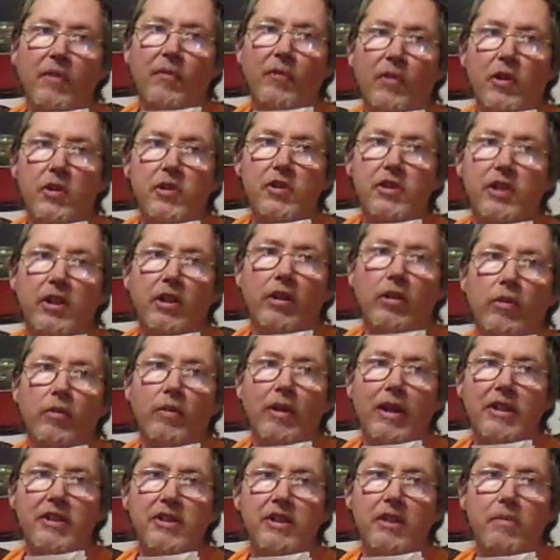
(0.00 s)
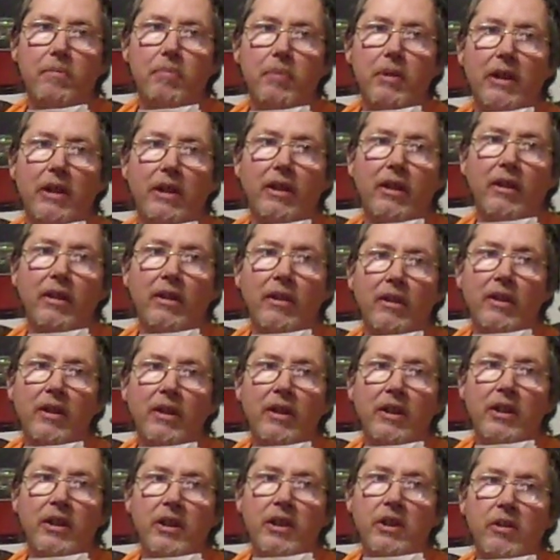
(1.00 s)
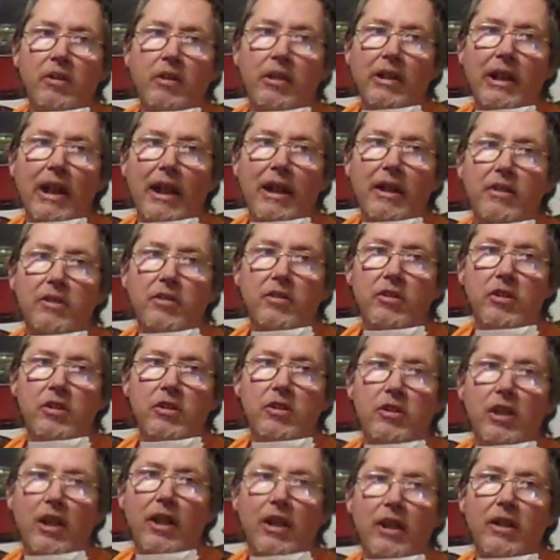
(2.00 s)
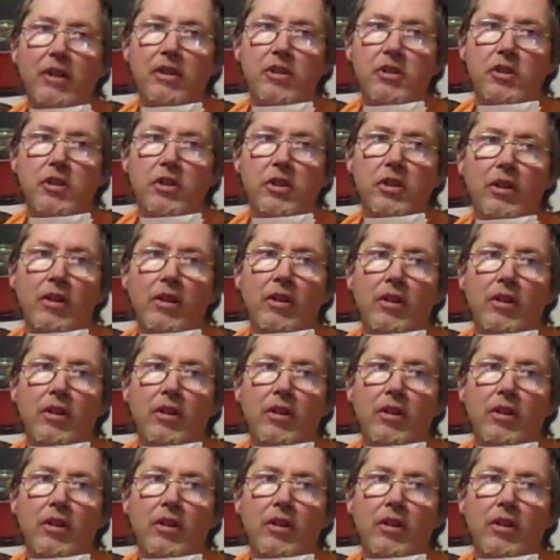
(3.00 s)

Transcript: a versatile recipe. You can actually change